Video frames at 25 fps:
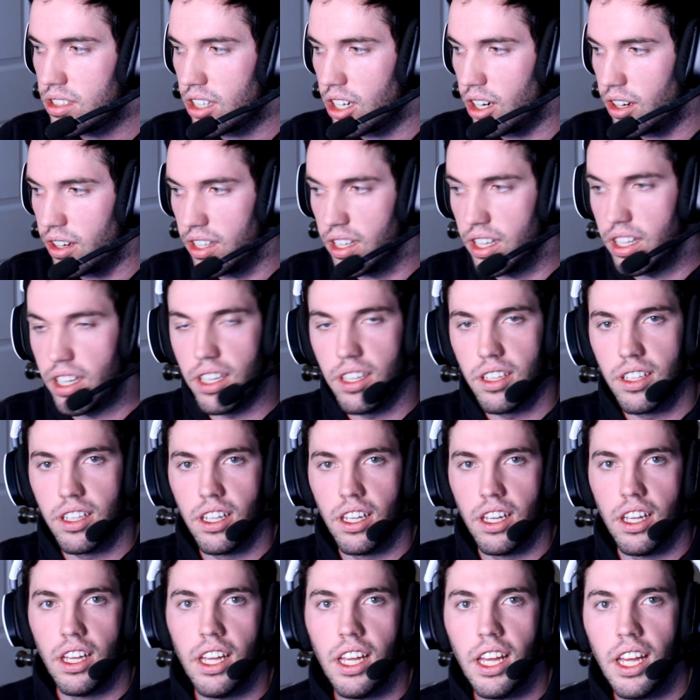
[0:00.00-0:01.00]
currently.
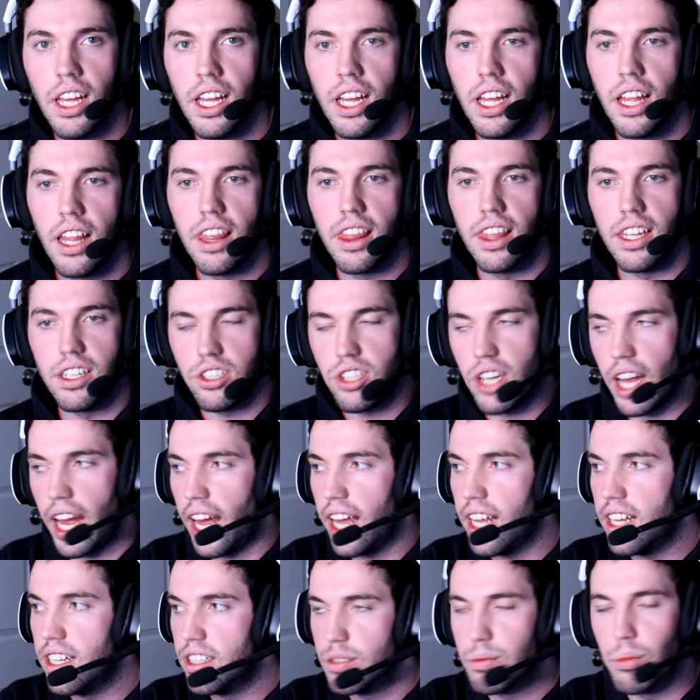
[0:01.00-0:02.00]
The
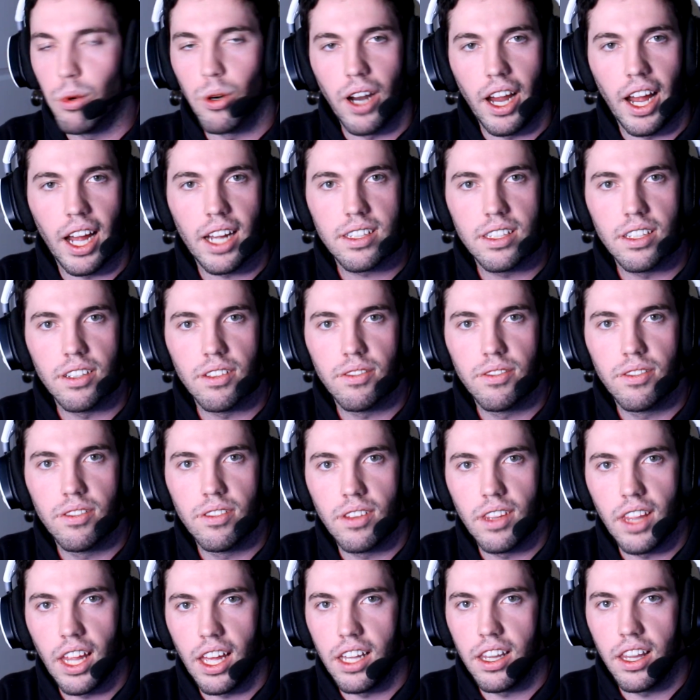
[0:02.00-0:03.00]
chat is more active
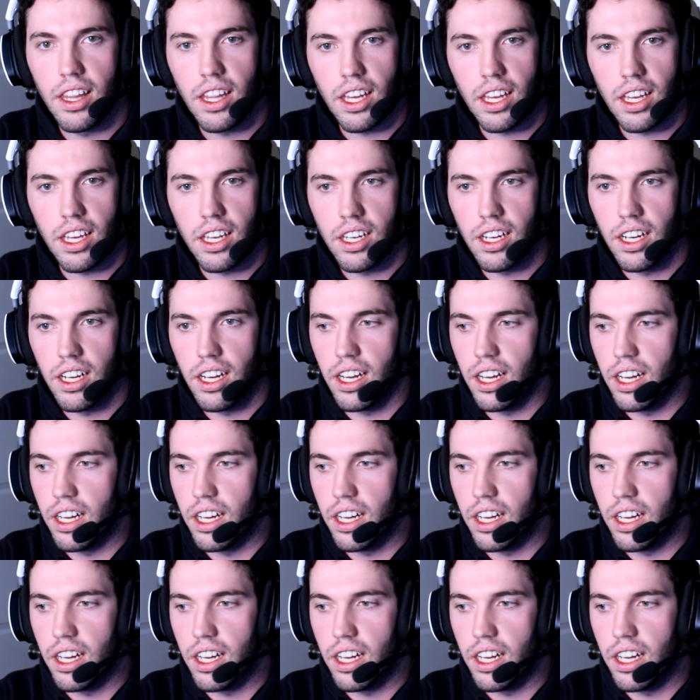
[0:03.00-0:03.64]
than the